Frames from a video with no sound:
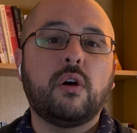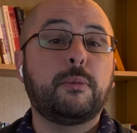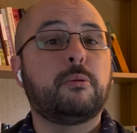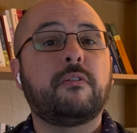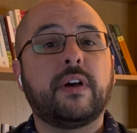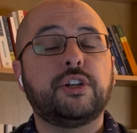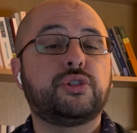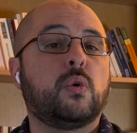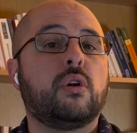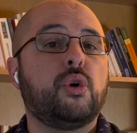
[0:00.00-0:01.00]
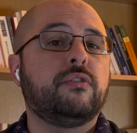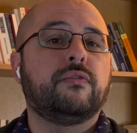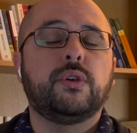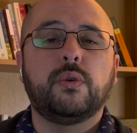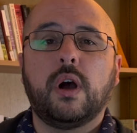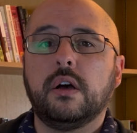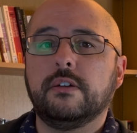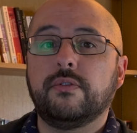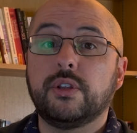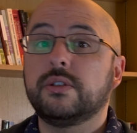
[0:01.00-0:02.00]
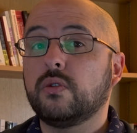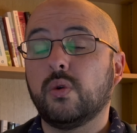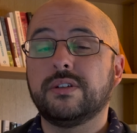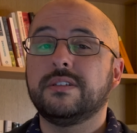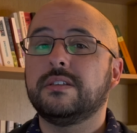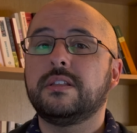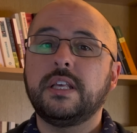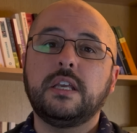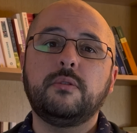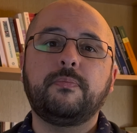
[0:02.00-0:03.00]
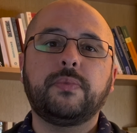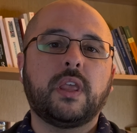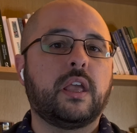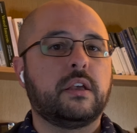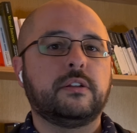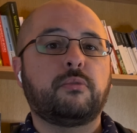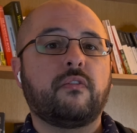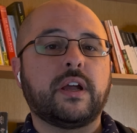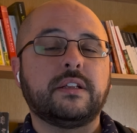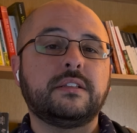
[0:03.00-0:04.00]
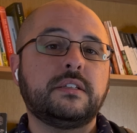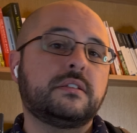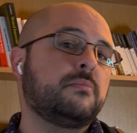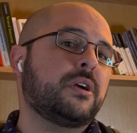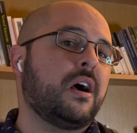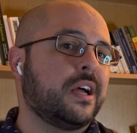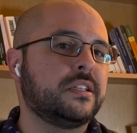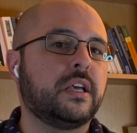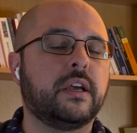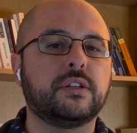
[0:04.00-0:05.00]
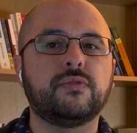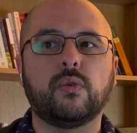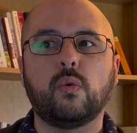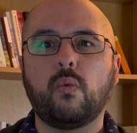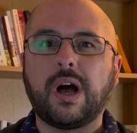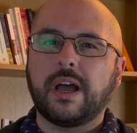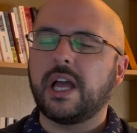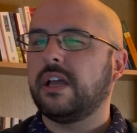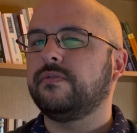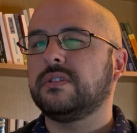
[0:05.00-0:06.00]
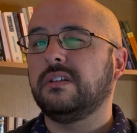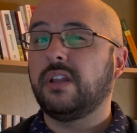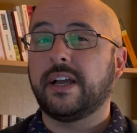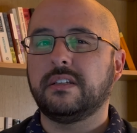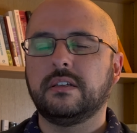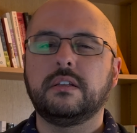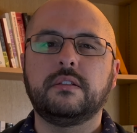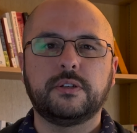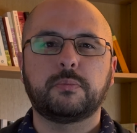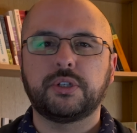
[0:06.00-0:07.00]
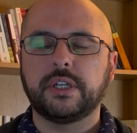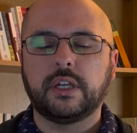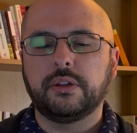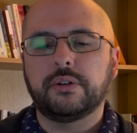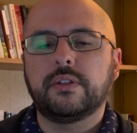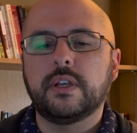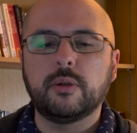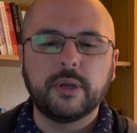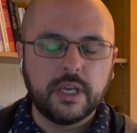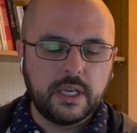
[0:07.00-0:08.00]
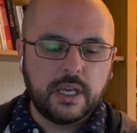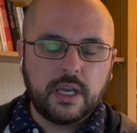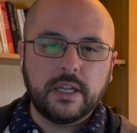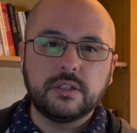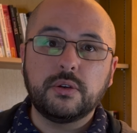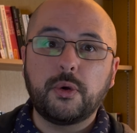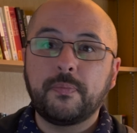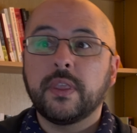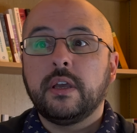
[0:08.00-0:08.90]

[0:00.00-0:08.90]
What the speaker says: I'm going to provide a short overview of this course's theme and provide at least some context for why I've selected this particular theme. And so